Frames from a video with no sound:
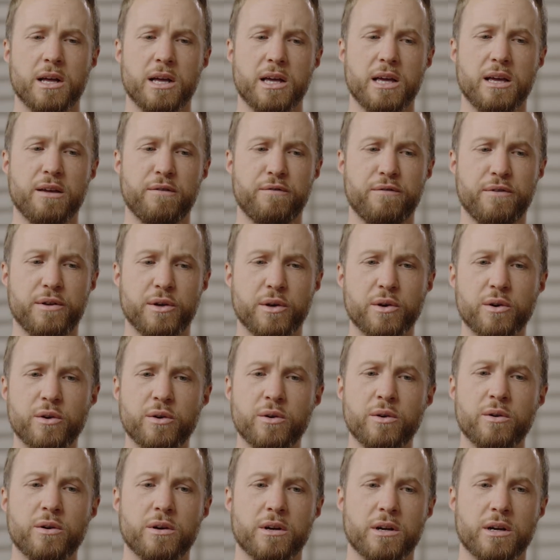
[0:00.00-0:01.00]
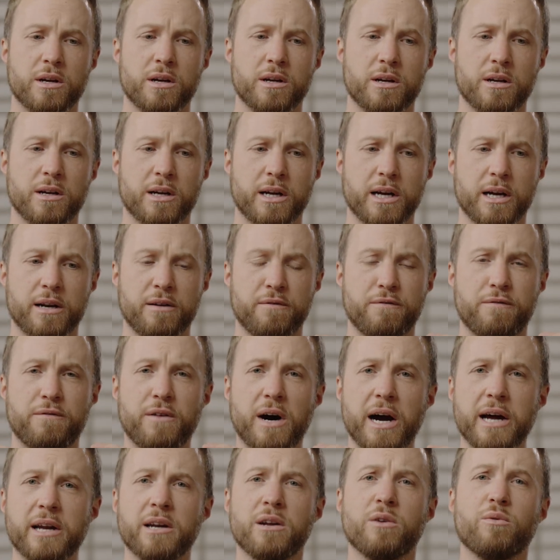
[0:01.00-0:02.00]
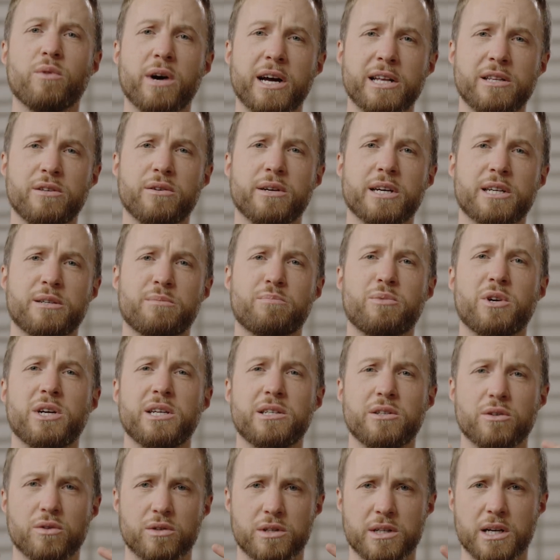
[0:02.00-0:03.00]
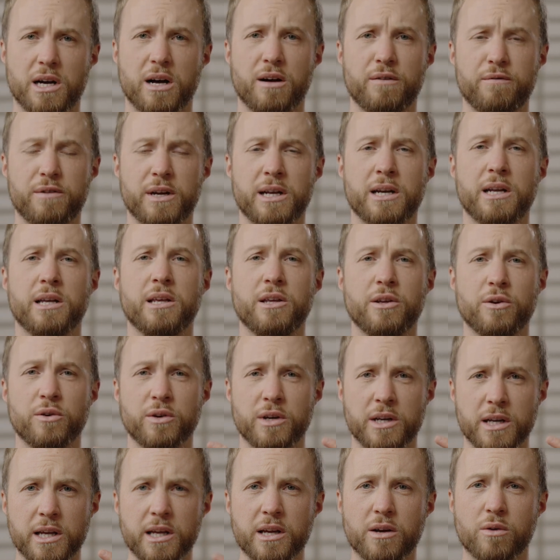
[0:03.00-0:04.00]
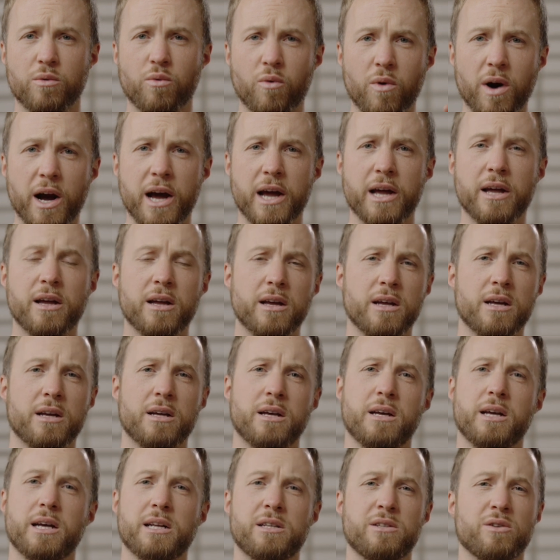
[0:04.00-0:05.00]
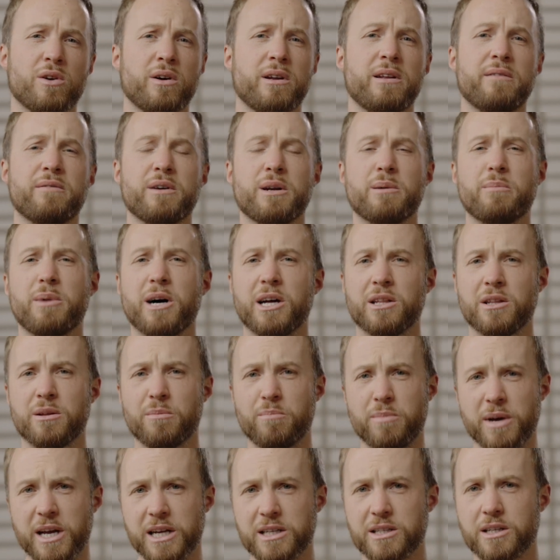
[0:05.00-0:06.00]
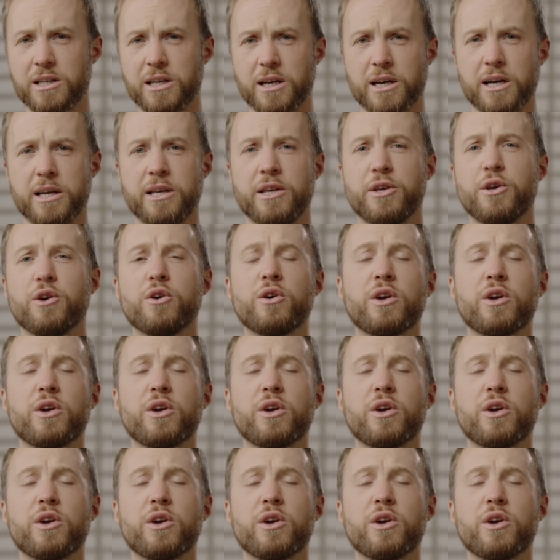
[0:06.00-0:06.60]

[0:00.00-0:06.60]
If you can find a way to express yourself in a unique way, it's not even about the best gear, you